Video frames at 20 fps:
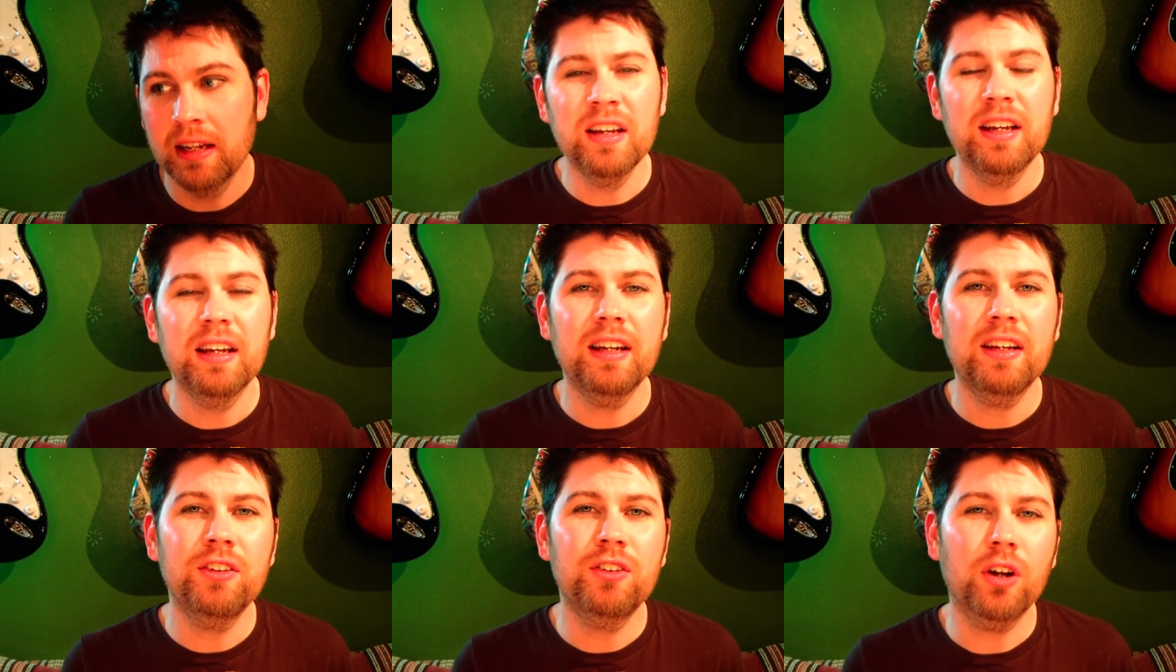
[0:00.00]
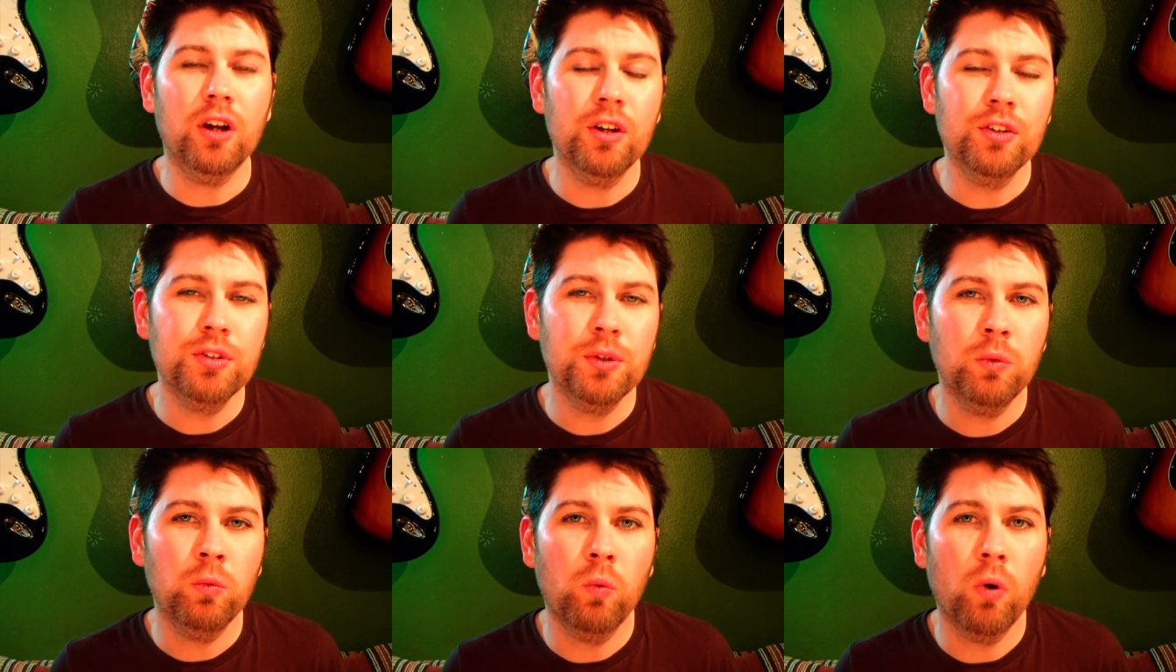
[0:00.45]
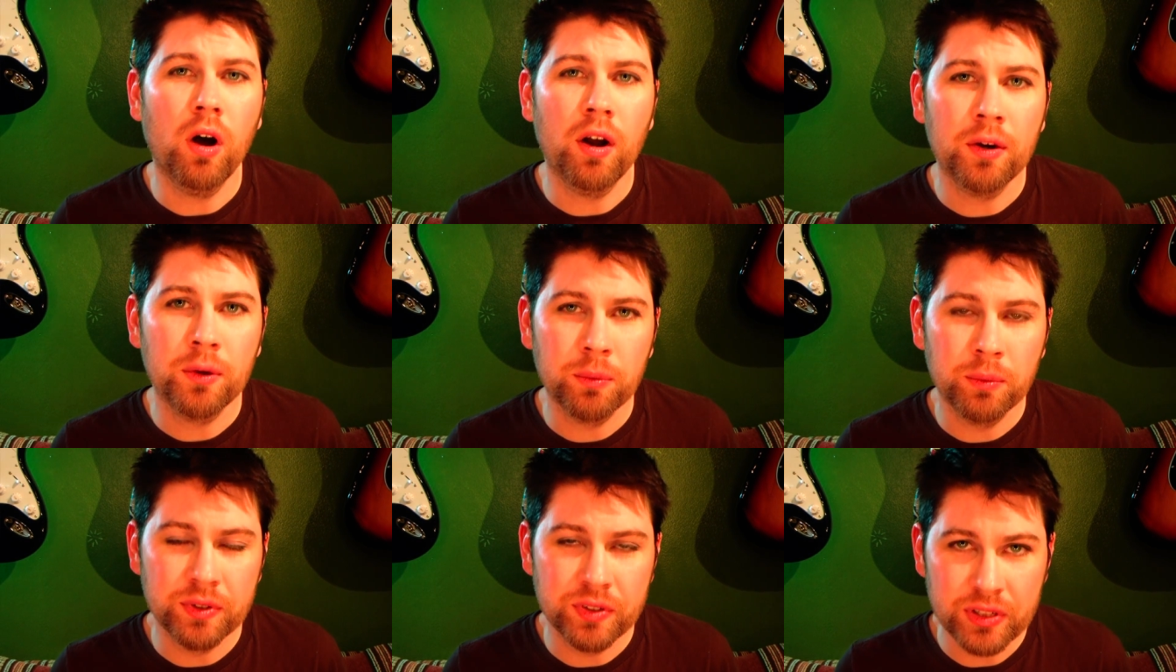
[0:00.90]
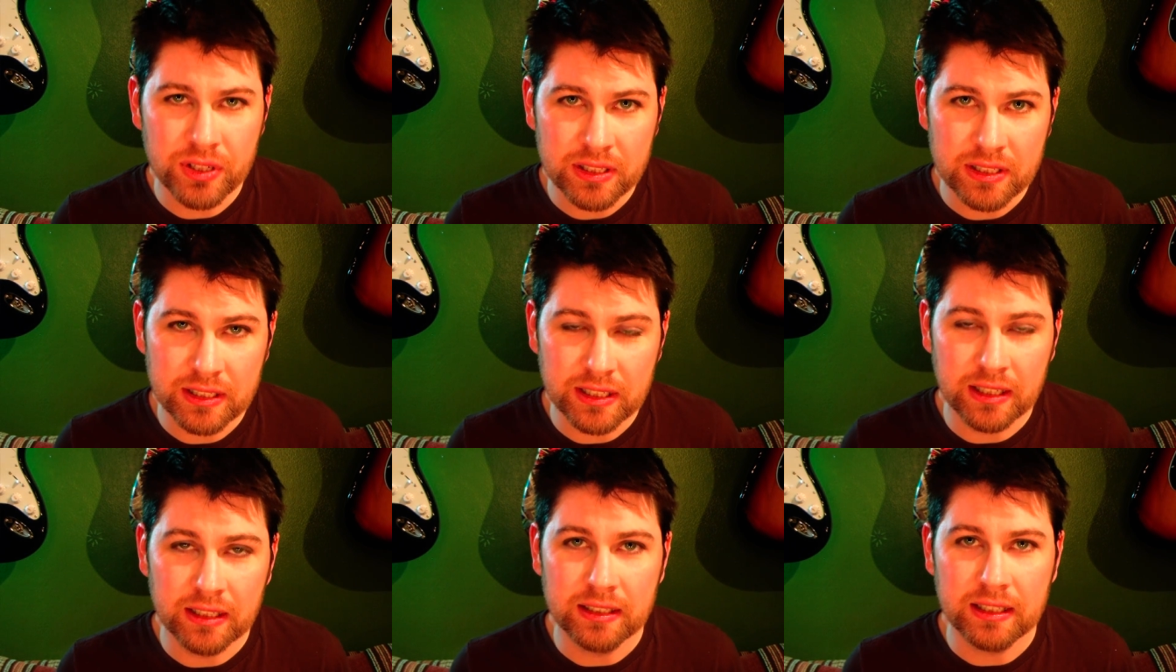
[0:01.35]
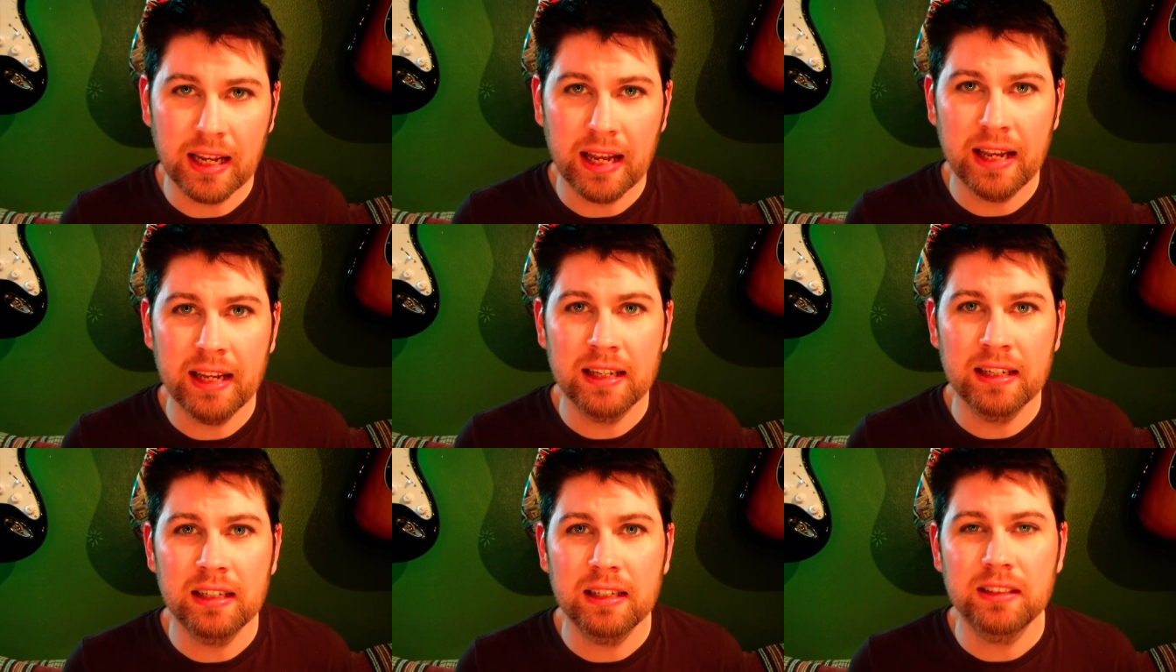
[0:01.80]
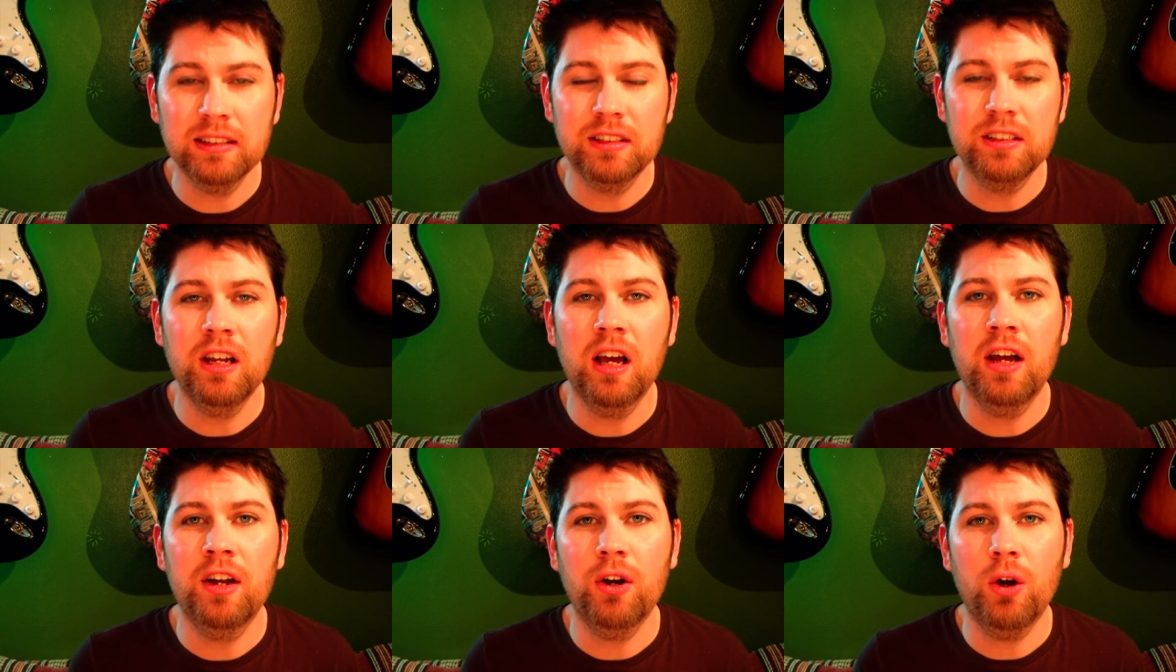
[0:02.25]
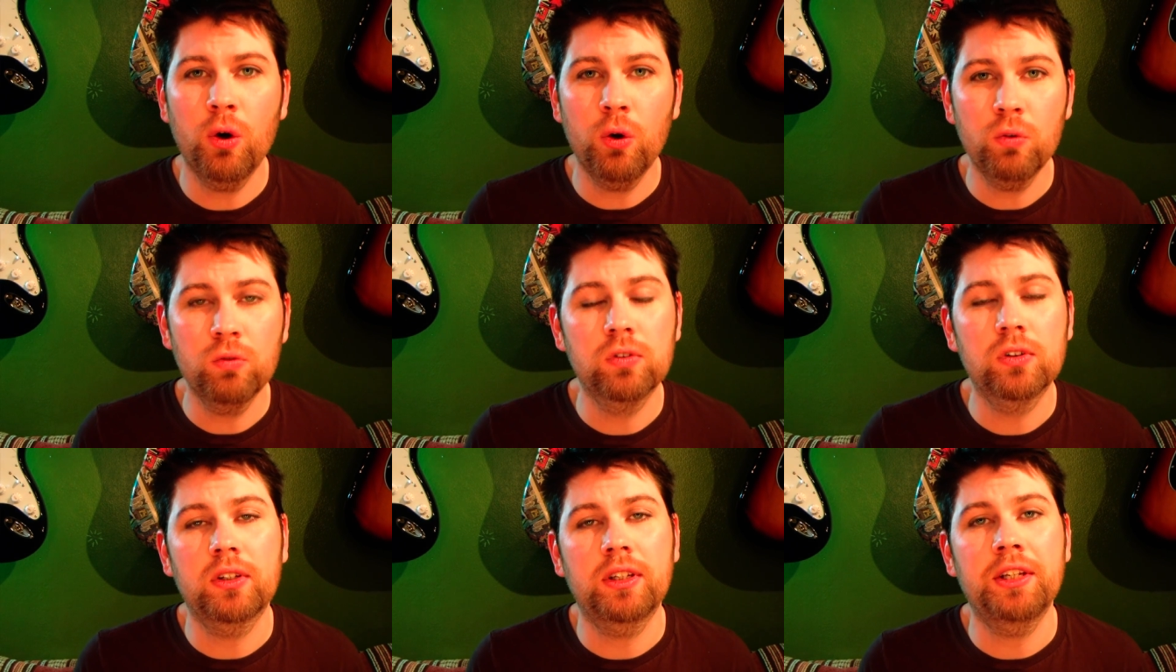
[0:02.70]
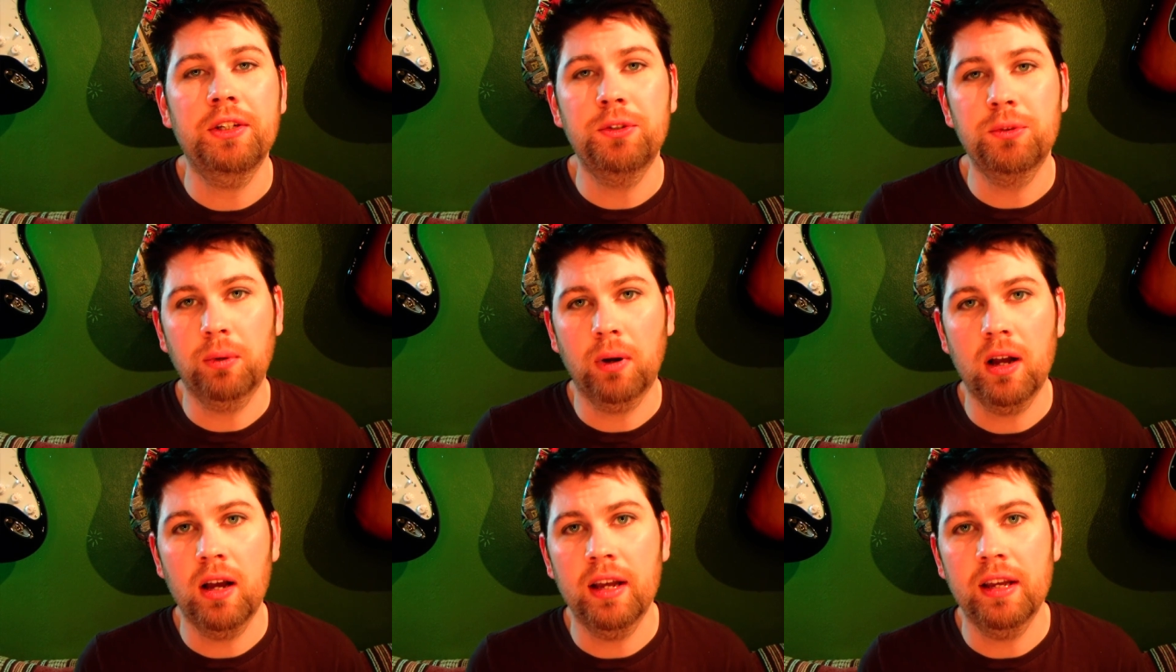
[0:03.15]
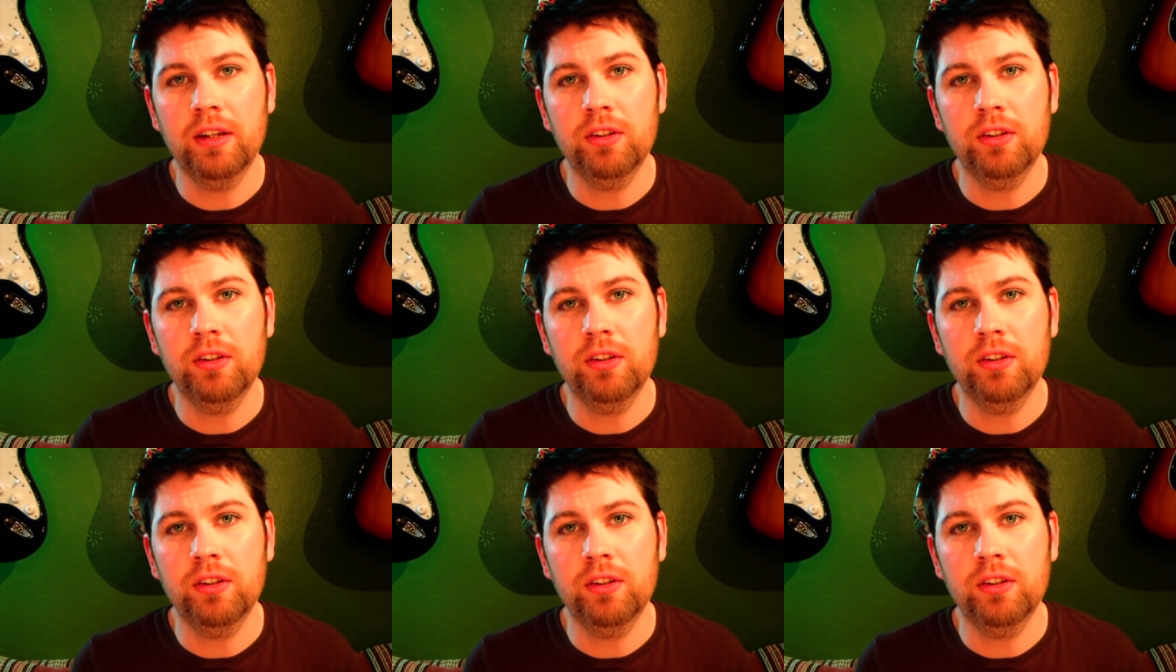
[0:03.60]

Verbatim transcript: It's also water resistant and it's not overly drying,